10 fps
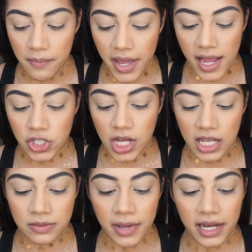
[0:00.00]
BH
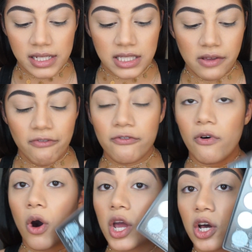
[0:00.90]
Cosmetics
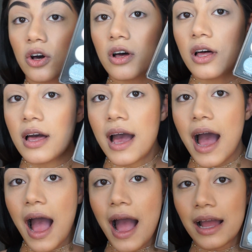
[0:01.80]
Foil
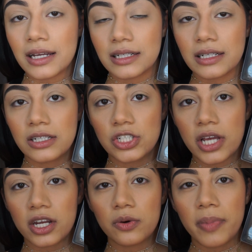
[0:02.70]

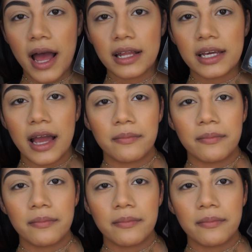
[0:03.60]
eyeshadow palette.